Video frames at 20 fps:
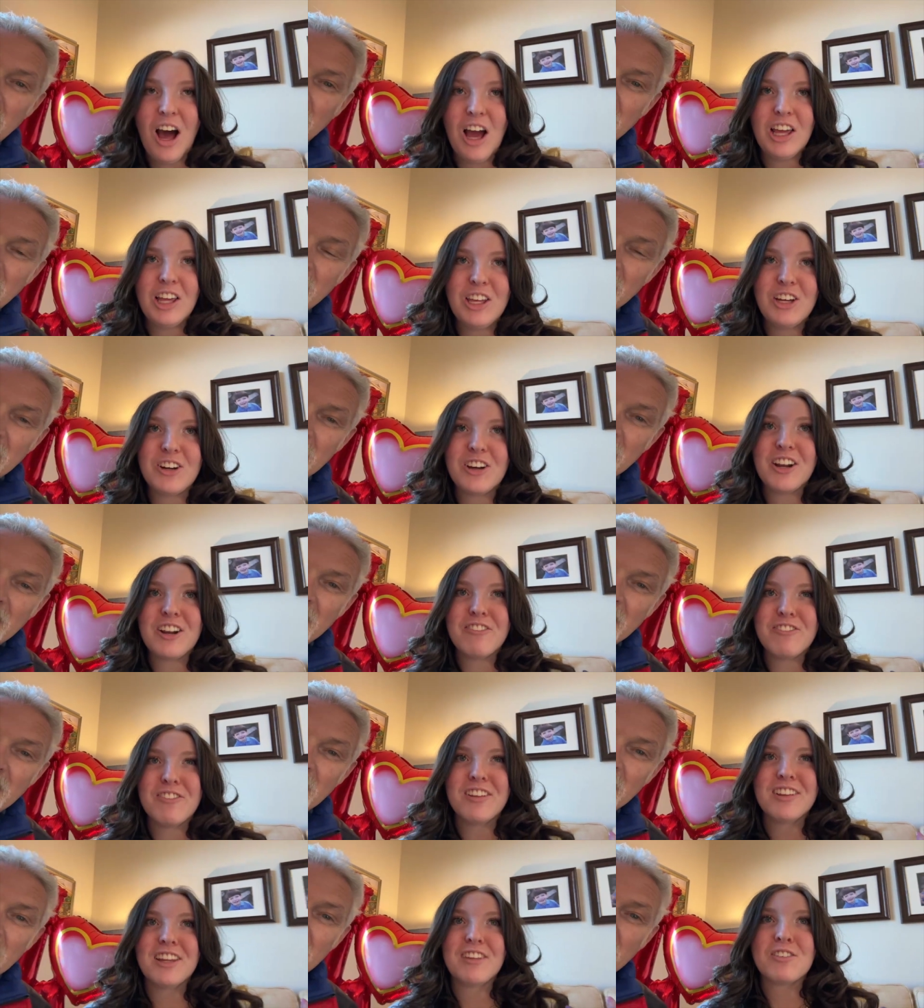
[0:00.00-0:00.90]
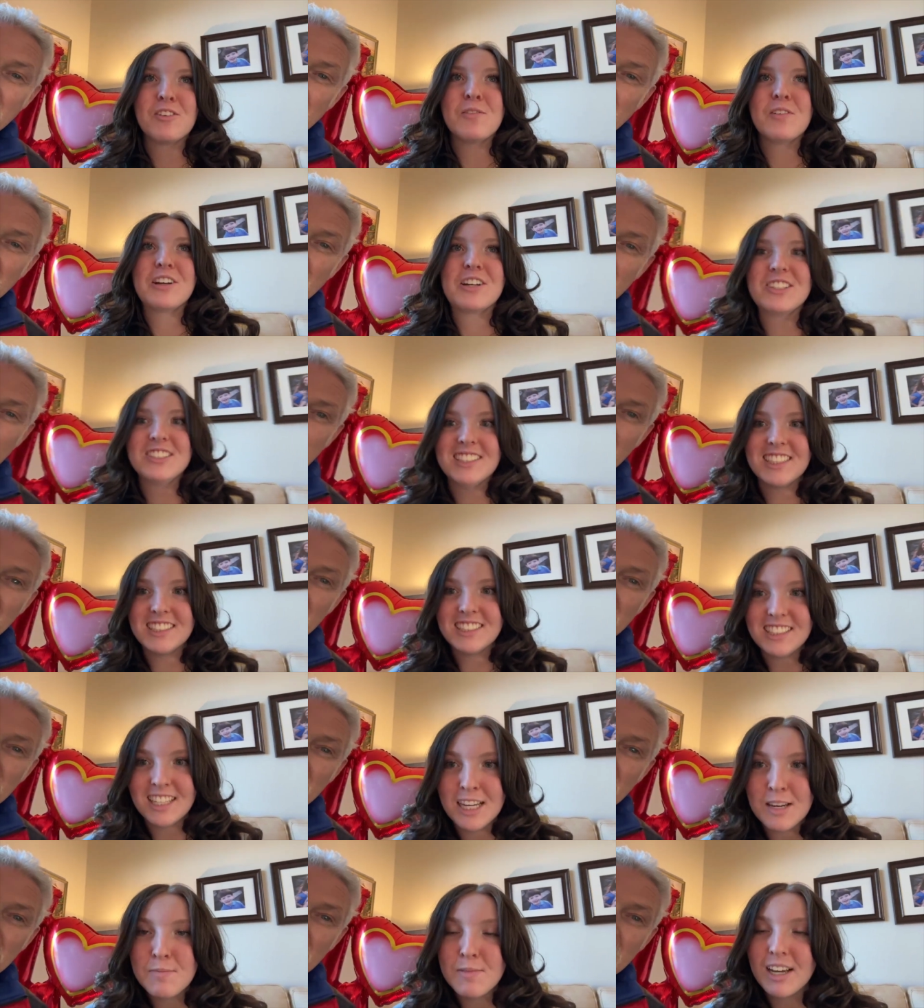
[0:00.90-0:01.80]
you're gonna feel different when you're
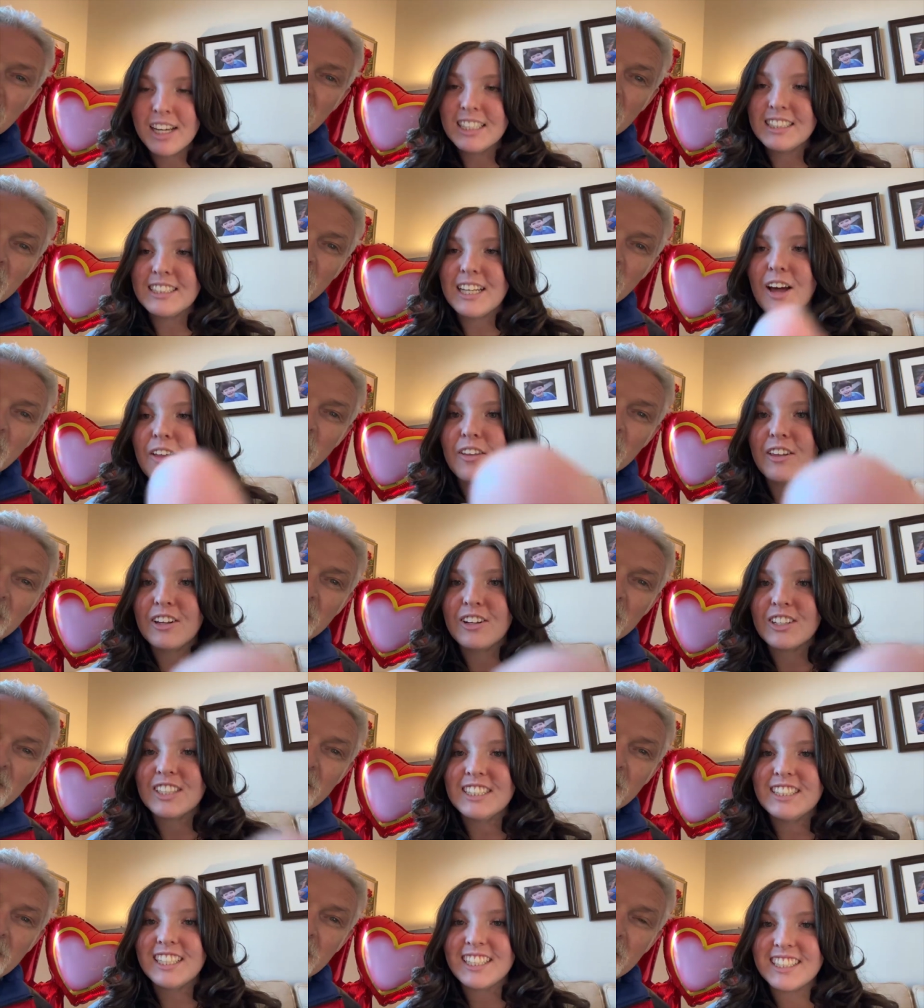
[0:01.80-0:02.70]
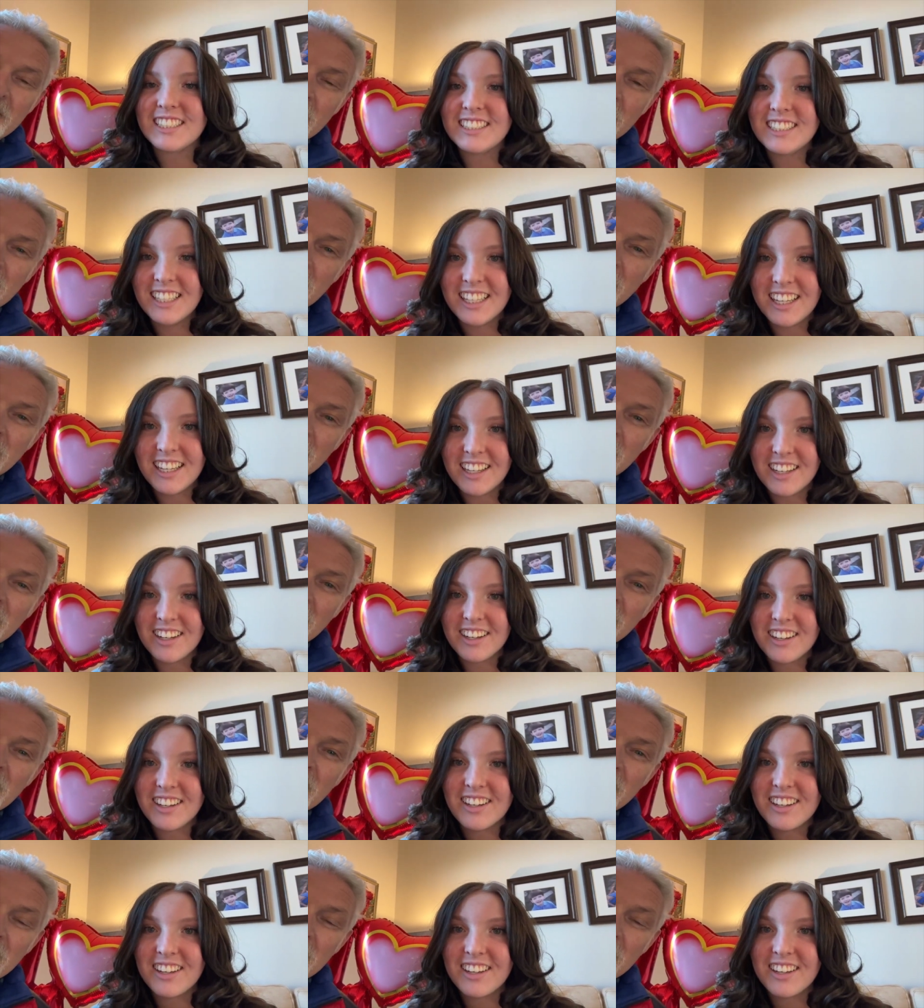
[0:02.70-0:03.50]
16 because now that you're 16,